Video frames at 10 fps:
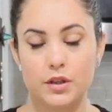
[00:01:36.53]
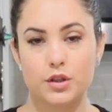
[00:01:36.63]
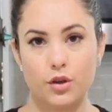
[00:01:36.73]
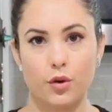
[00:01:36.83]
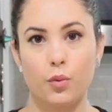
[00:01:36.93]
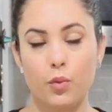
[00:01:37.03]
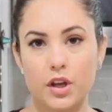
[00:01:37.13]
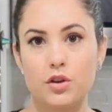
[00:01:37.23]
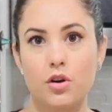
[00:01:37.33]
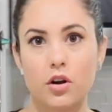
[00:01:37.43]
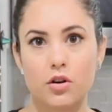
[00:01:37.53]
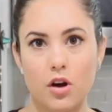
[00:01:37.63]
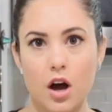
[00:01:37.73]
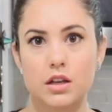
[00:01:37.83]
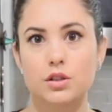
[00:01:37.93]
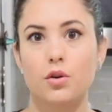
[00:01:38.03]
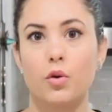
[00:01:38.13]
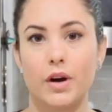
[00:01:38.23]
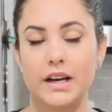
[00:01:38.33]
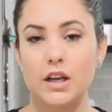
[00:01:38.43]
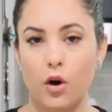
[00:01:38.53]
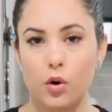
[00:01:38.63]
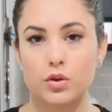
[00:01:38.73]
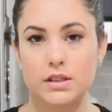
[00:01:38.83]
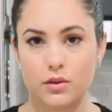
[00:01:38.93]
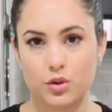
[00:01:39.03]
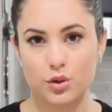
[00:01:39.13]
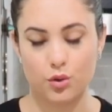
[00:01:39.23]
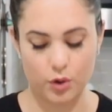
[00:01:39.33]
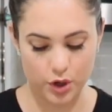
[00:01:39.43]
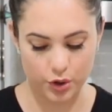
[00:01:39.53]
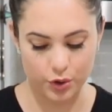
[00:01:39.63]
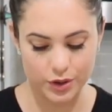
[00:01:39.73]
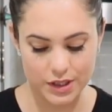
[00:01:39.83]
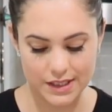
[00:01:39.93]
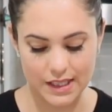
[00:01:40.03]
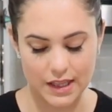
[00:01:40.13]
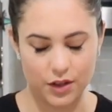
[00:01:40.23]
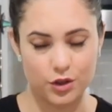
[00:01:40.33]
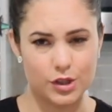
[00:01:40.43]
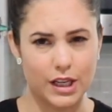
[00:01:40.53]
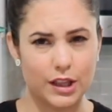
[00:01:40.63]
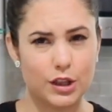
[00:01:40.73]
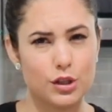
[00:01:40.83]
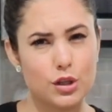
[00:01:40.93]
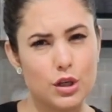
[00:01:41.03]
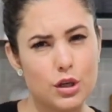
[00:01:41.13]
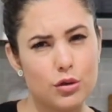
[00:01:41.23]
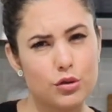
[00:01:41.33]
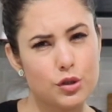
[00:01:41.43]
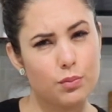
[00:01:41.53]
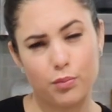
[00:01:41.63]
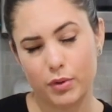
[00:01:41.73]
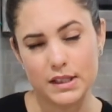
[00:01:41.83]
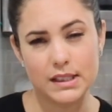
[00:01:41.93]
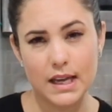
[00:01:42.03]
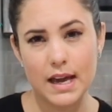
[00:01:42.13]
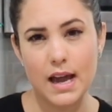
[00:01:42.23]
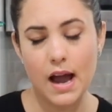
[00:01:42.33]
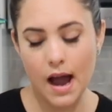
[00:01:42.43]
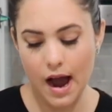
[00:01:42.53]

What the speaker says: So when you go to Costco or any wholesale store, you're going to see that there's like this huge brisket.